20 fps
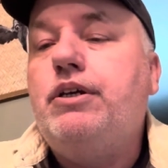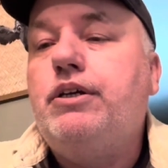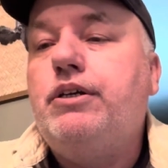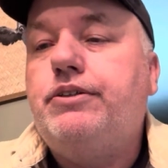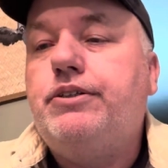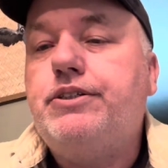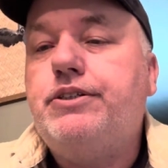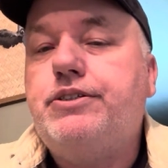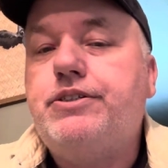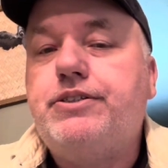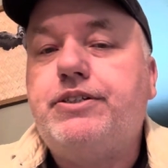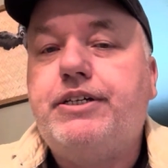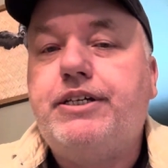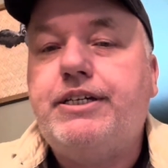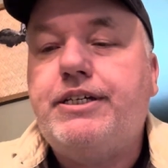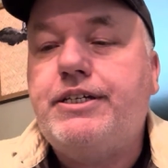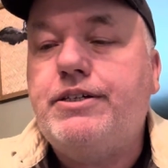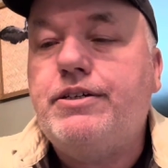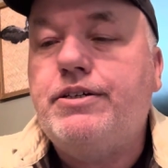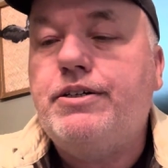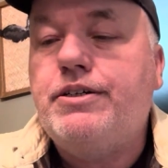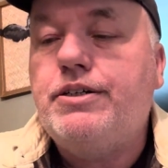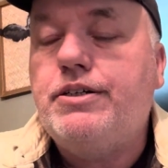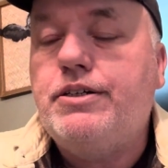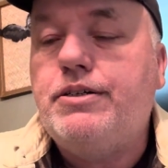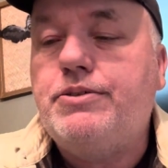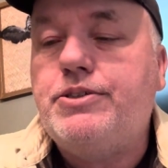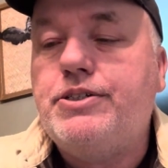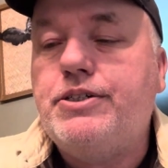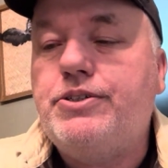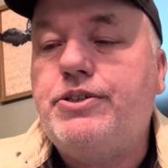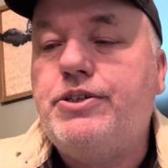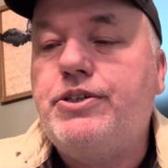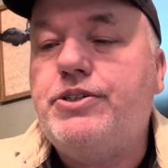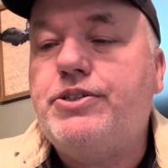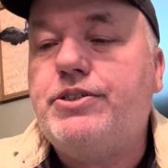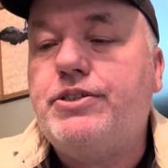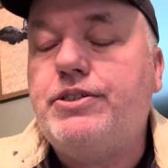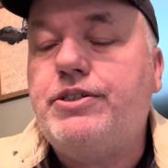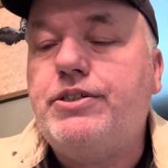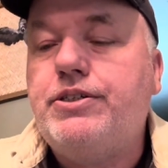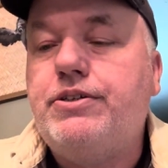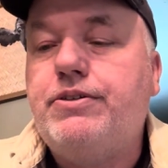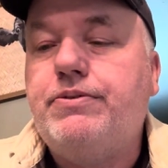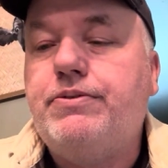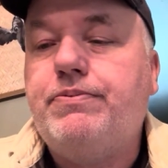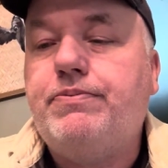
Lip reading: This is a CGC